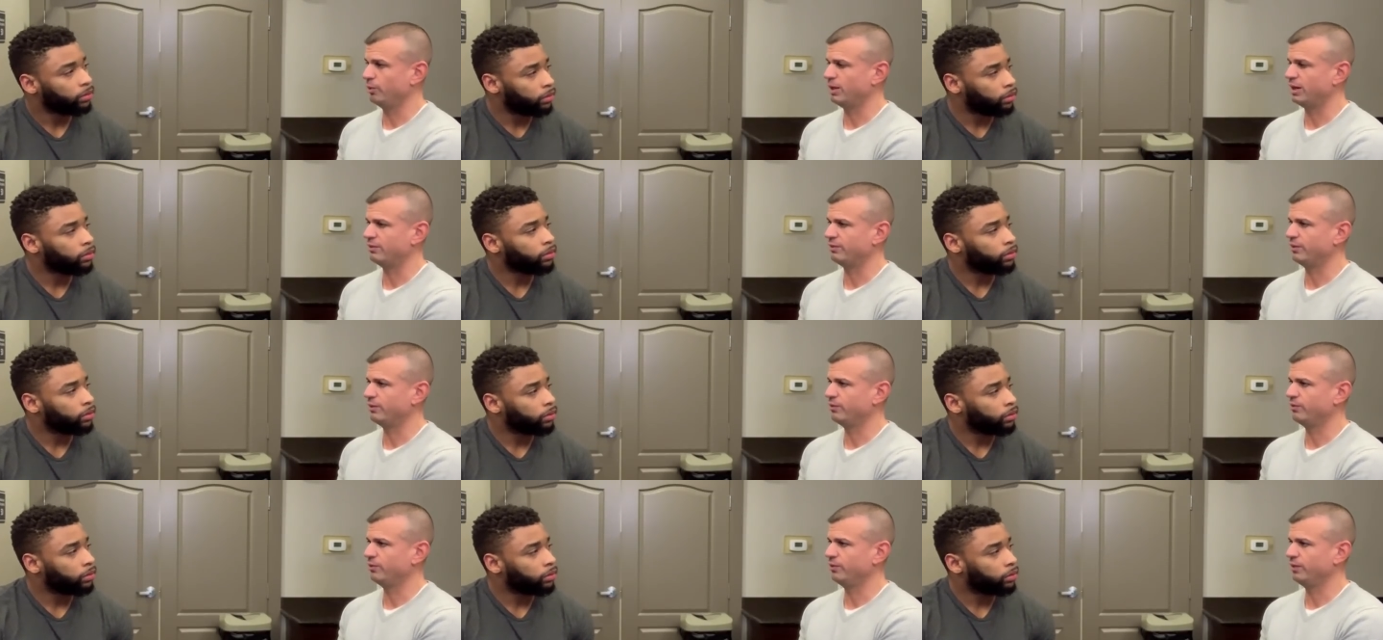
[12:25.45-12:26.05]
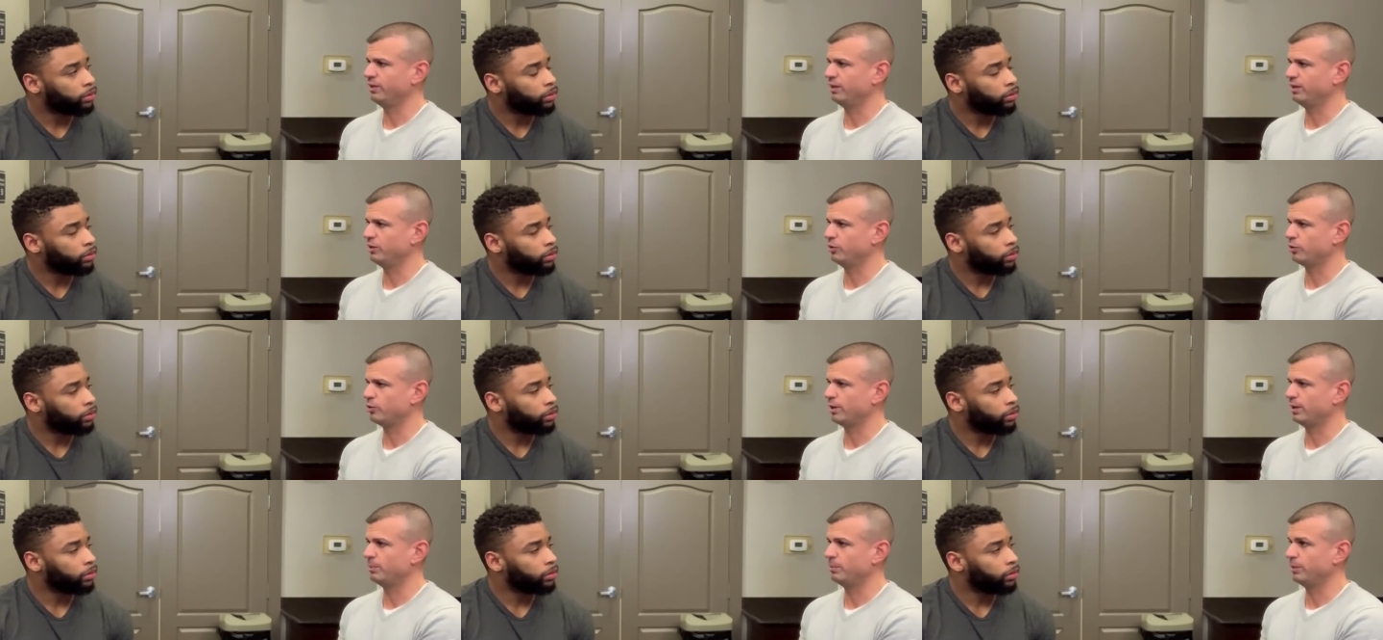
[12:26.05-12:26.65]
Speaker 1: Obviously, you're
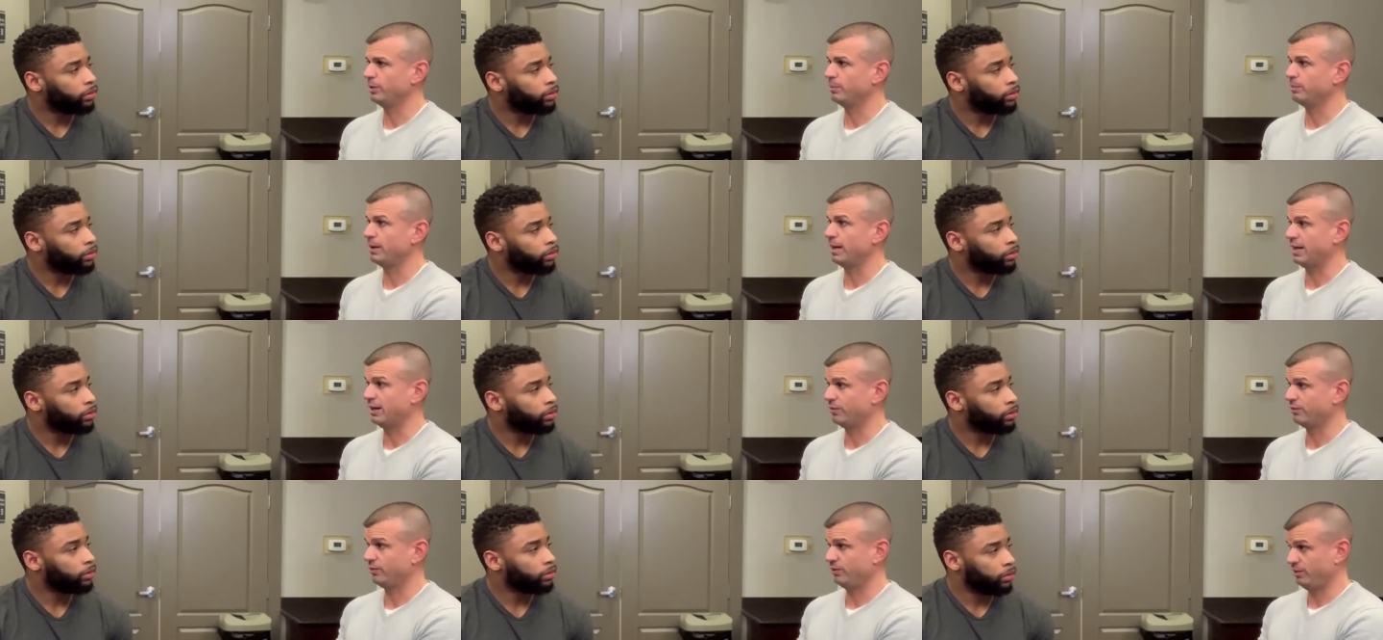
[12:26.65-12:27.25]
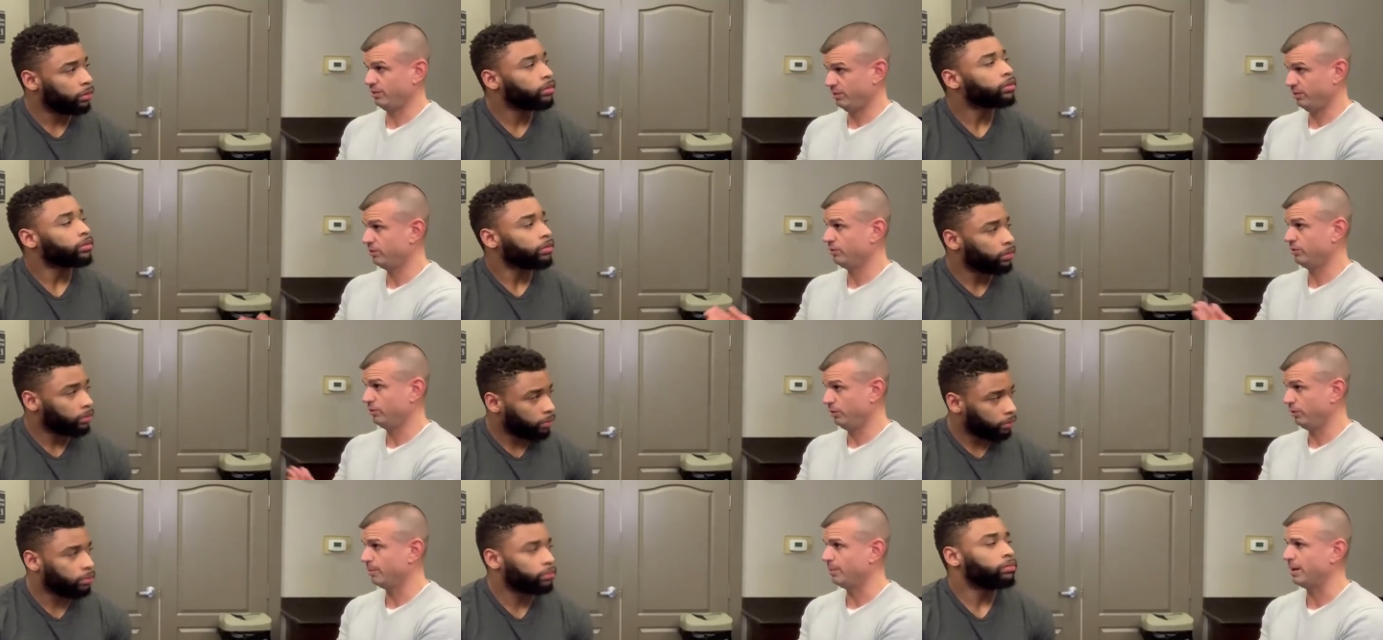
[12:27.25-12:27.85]
trying to put the past
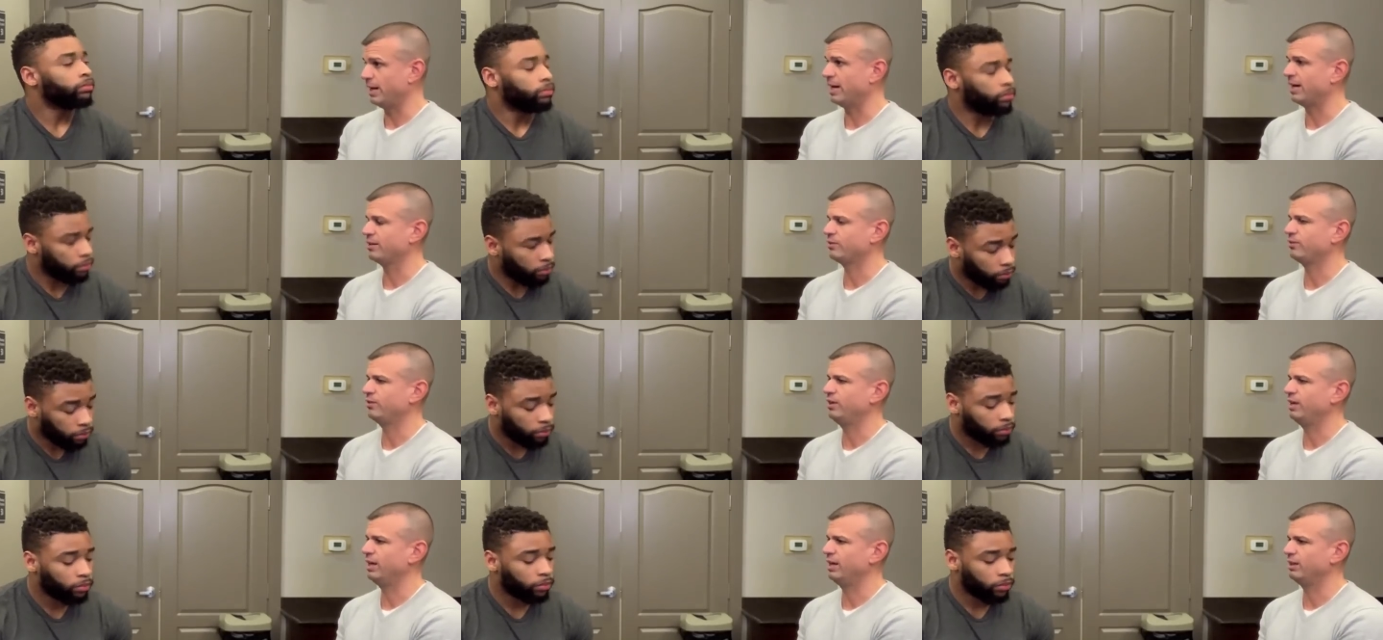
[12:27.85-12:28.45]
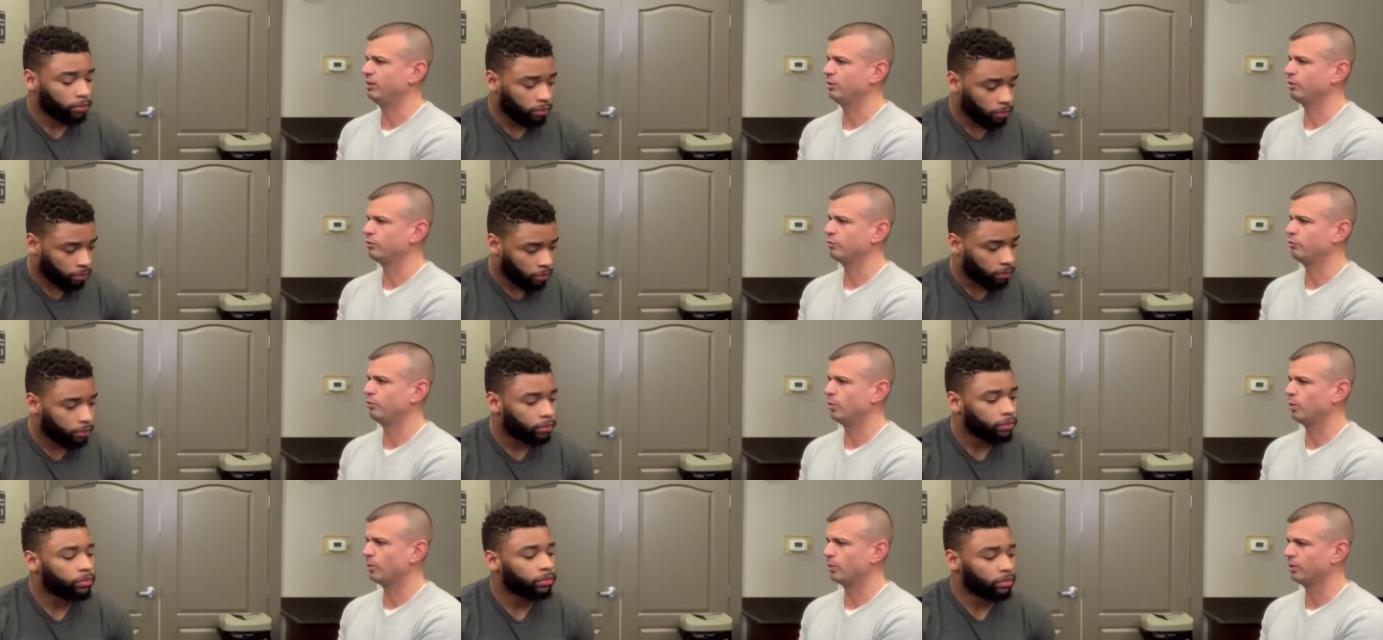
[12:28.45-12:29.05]
to the past mm-hmm. and look
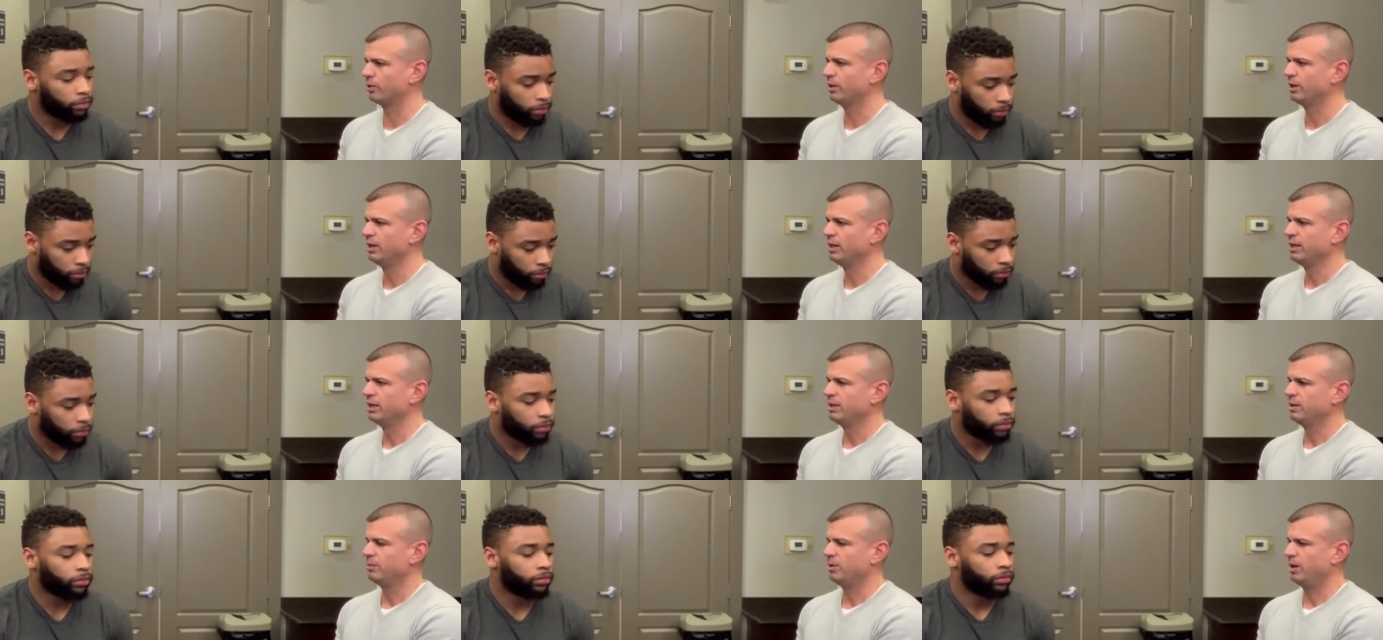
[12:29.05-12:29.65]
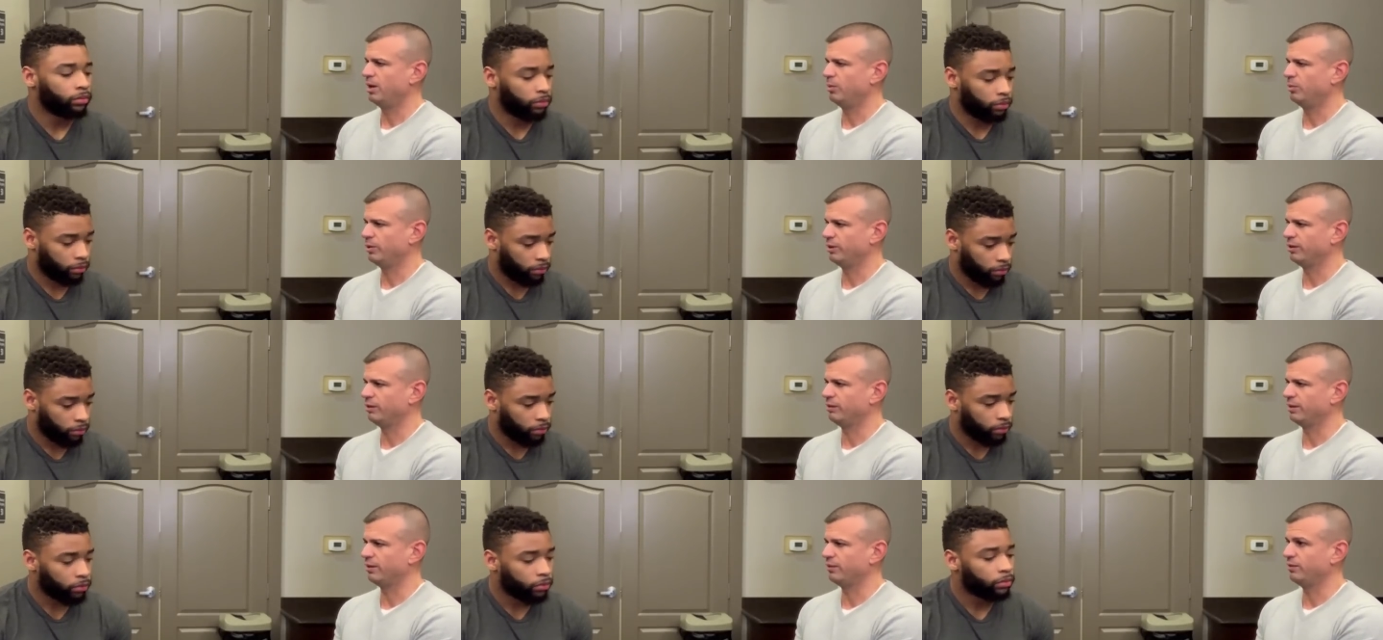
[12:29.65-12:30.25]
forward uh, with the
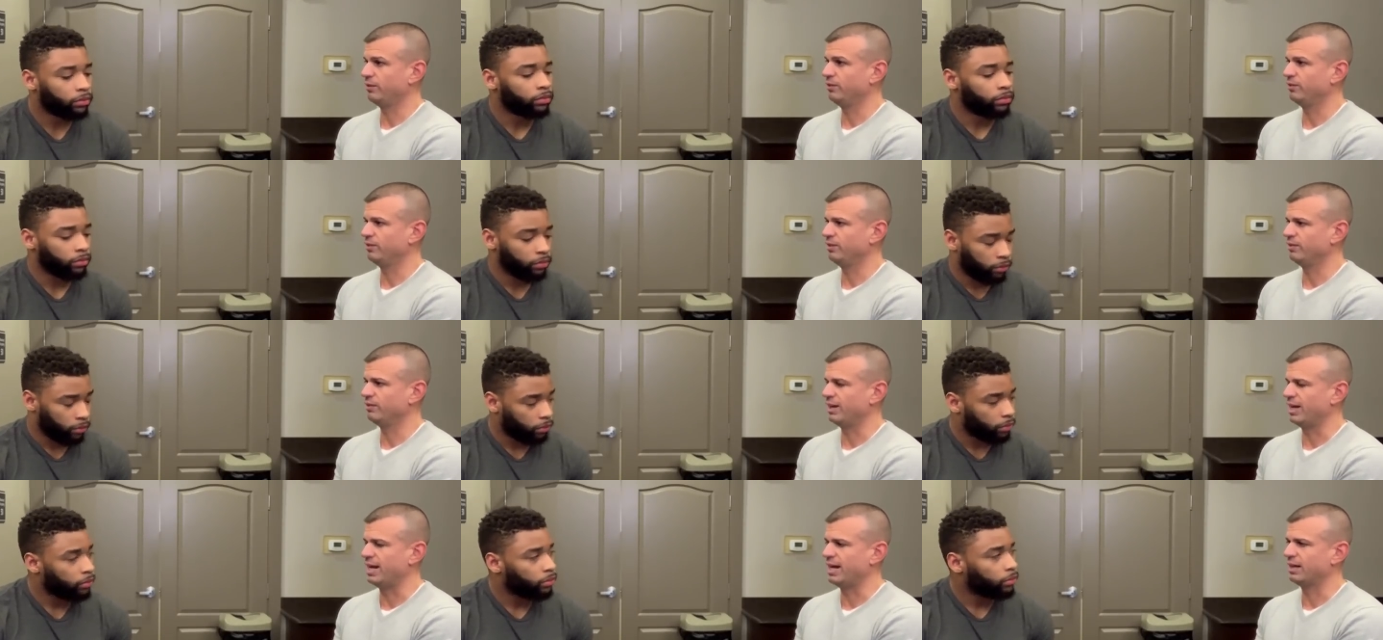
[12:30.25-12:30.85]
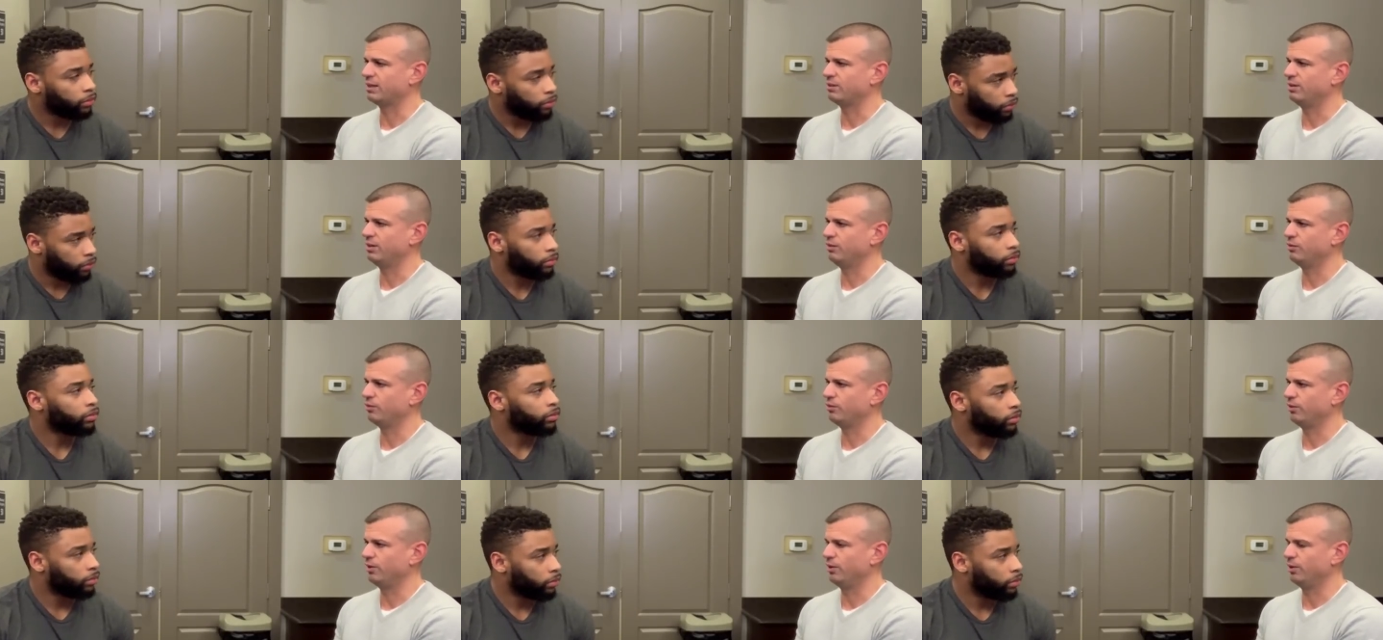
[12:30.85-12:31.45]
lessons intact. And
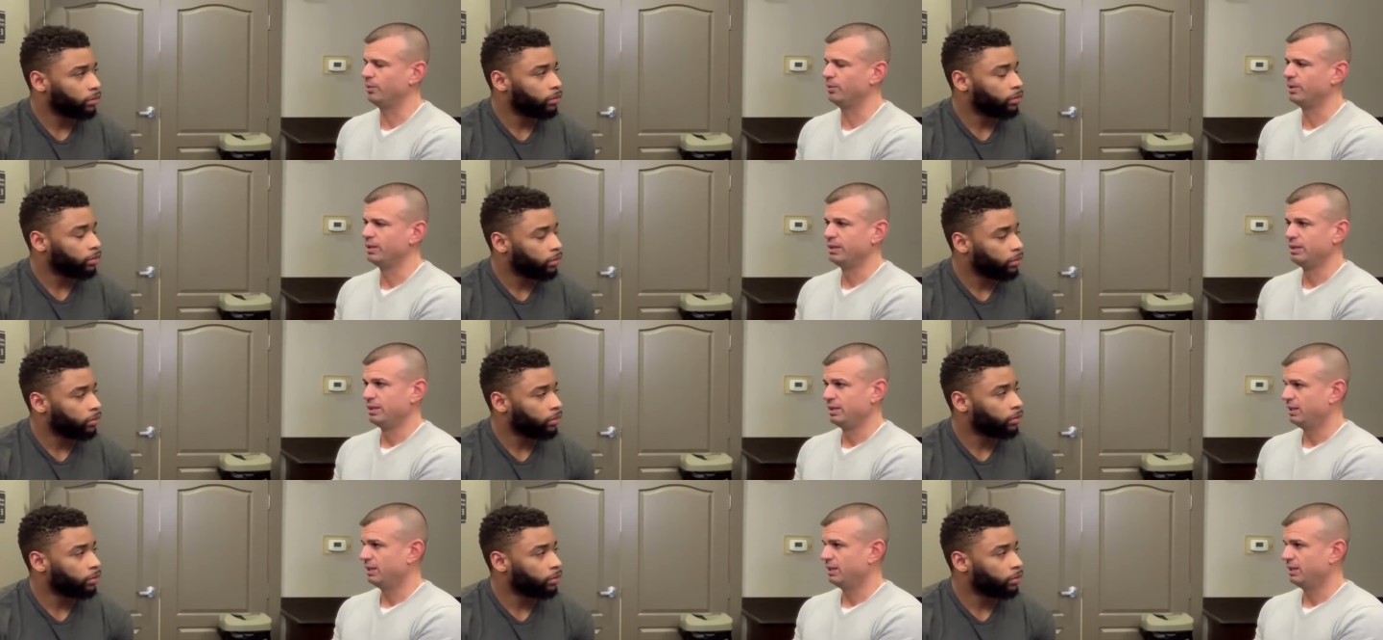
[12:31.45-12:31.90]
so